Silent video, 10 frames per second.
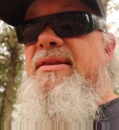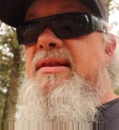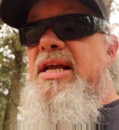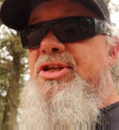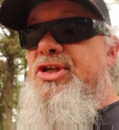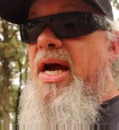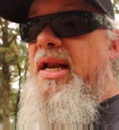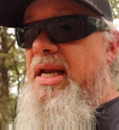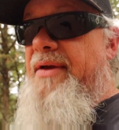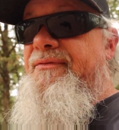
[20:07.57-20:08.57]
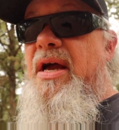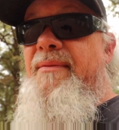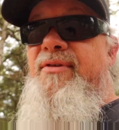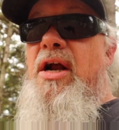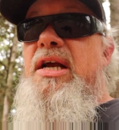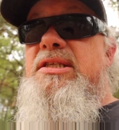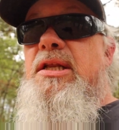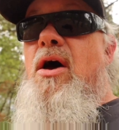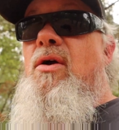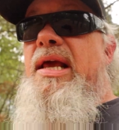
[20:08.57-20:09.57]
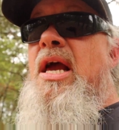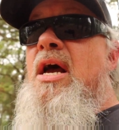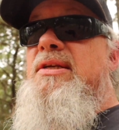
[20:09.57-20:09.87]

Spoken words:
it that you got to lift up very slowly